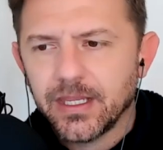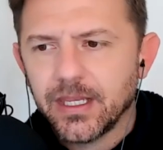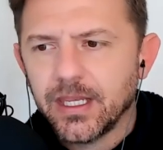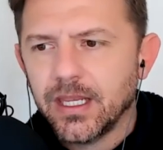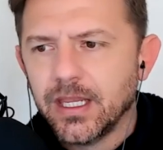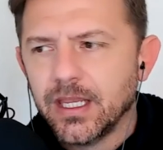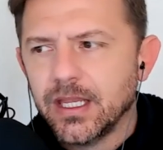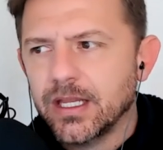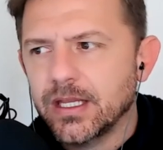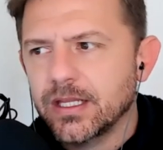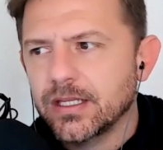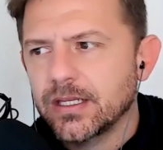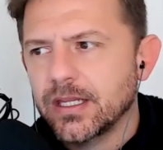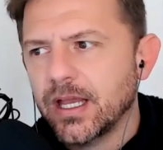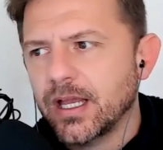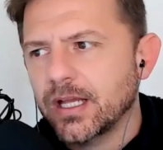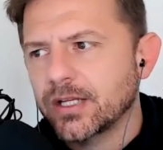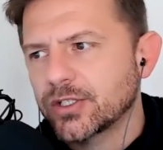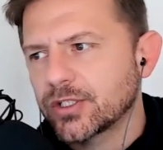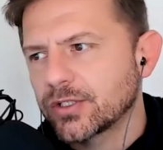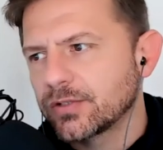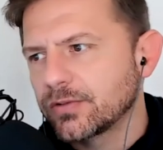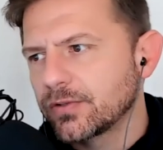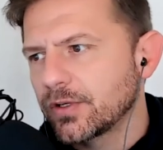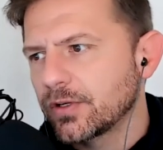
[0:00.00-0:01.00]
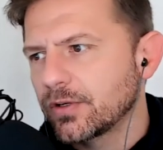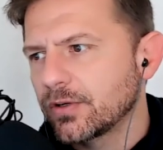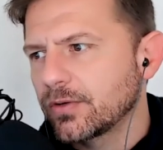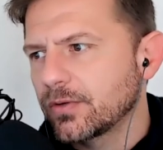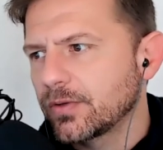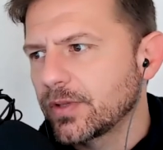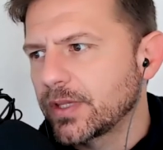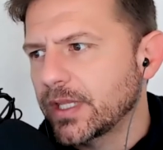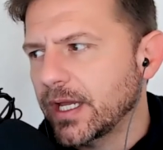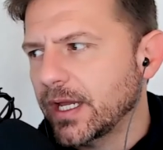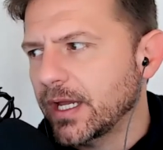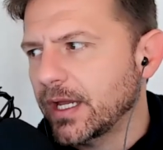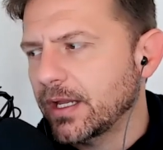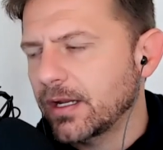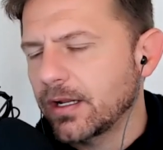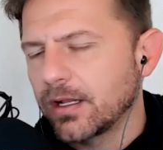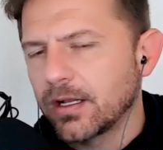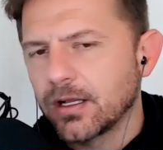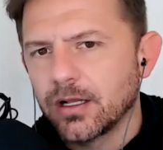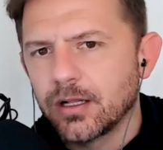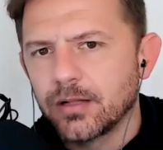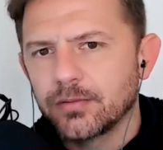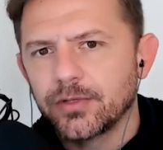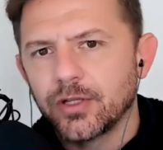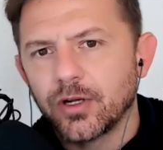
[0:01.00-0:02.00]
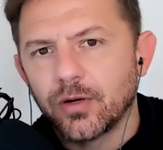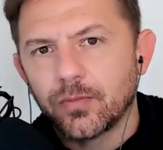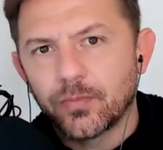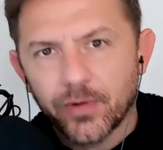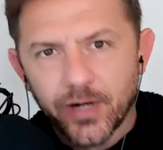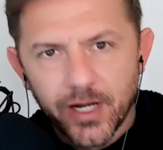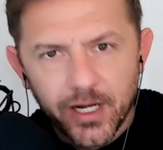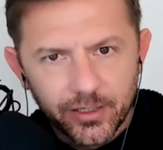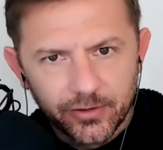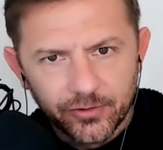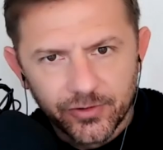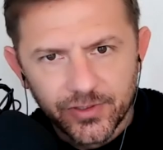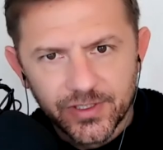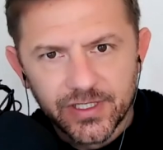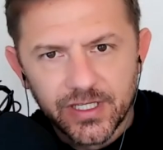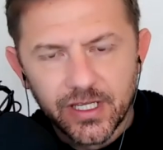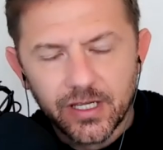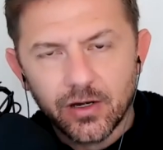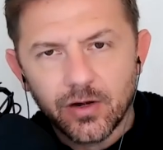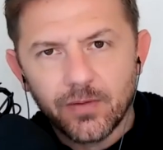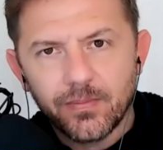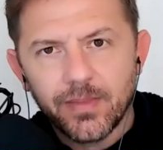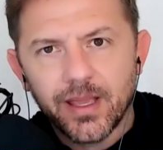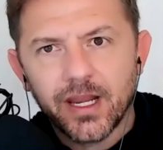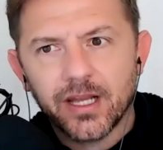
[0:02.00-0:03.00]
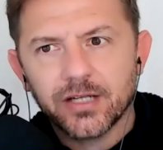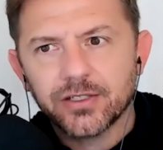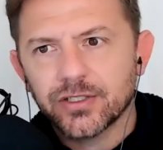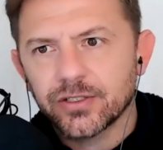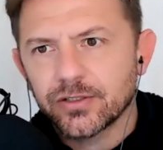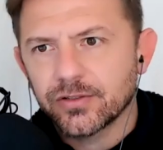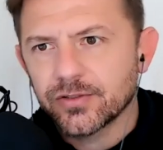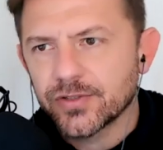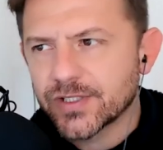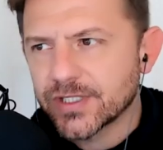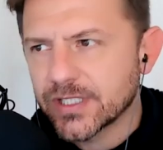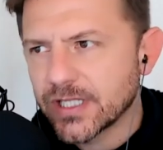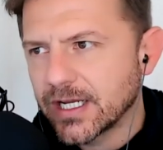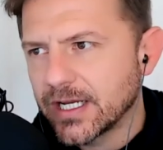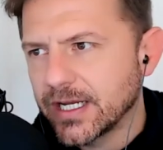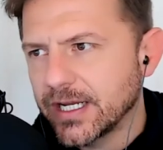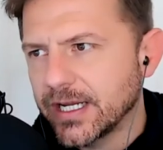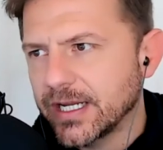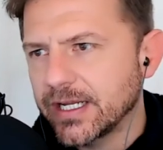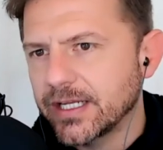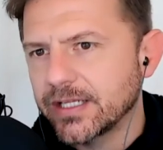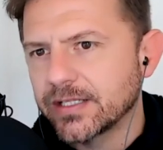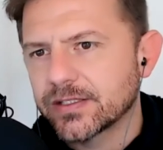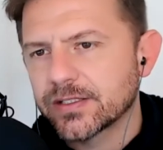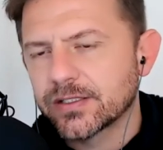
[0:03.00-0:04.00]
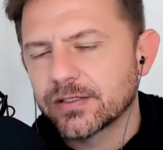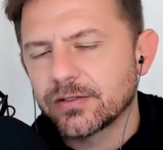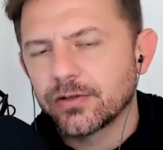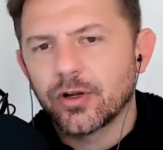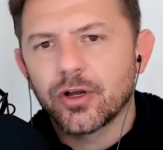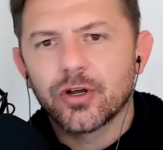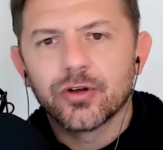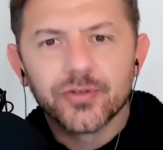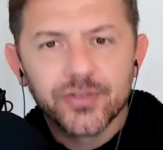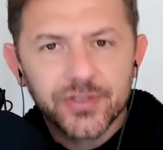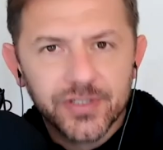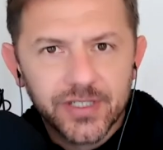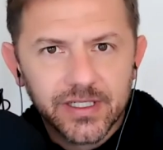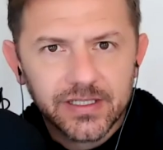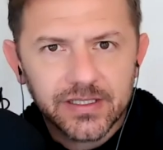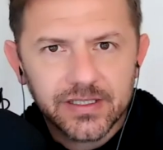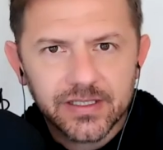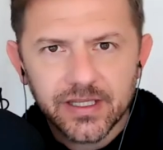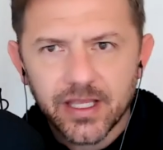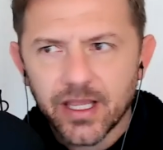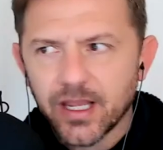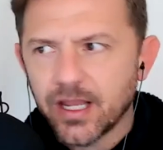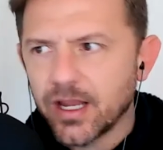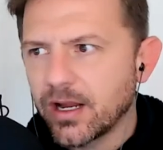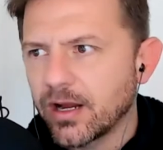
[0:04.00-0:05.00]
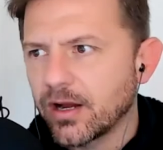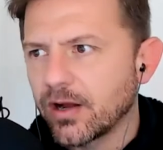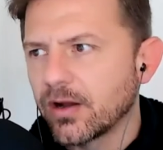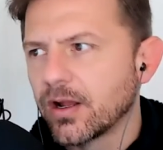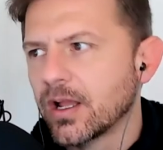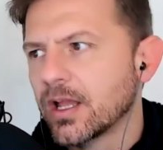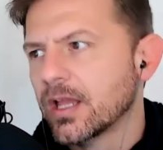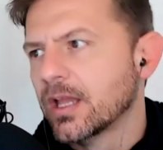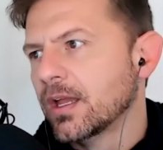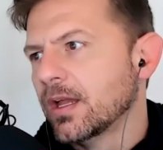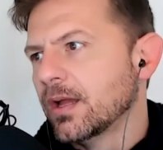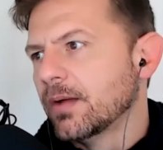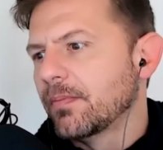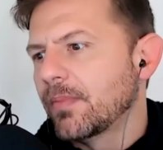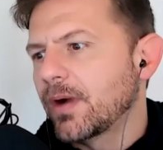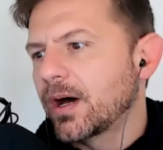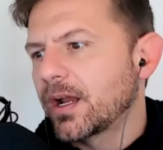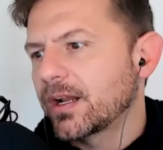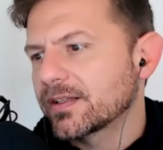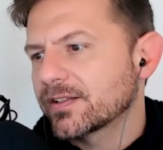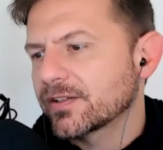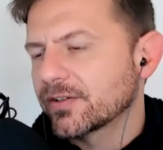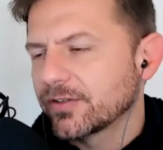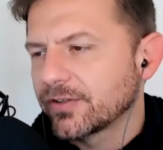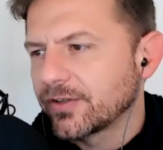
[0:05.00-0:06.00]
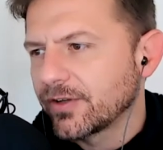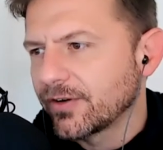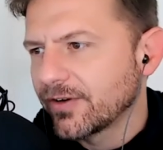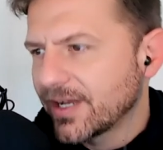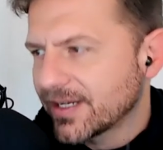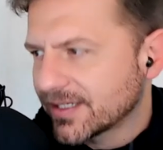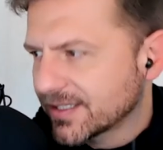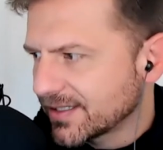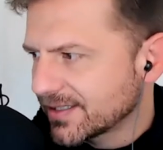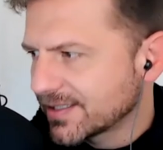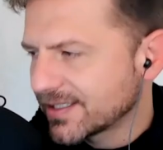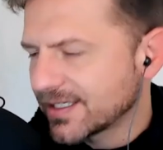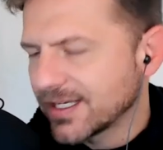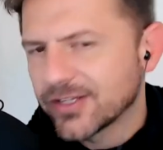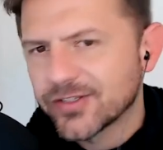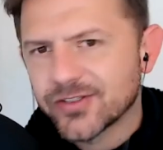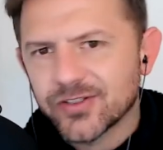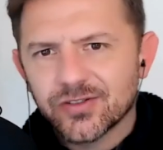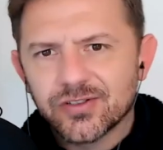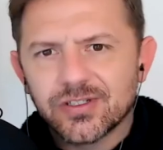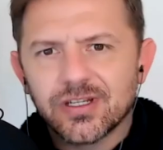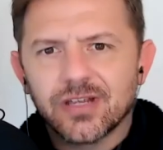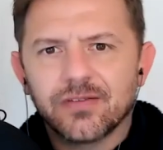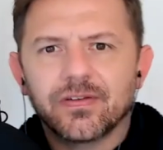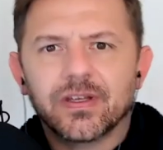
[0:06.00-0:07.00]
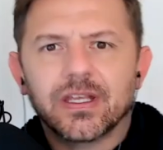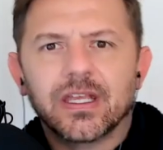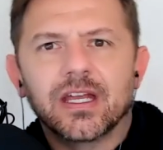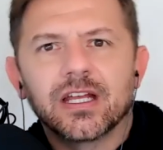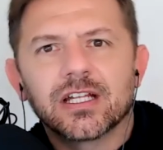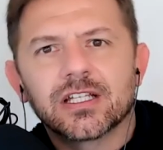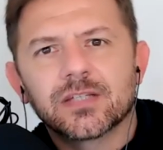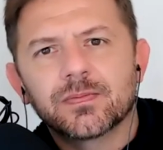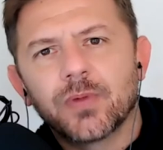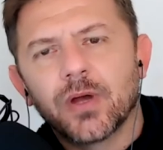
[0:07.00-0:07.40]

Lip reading: And as you know that, Brandon and Christina are managing your sites, your hostings there, monitoring your SSL certificates.